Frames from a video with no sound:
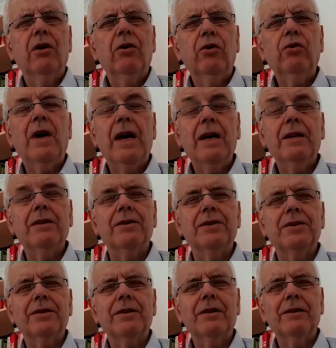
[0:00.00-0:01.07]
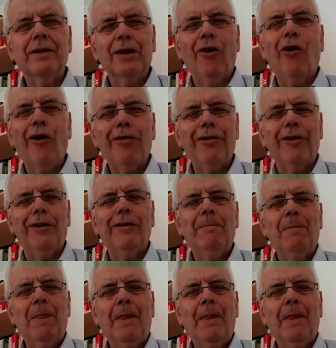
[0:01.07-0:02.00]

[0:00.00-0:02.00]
who is the author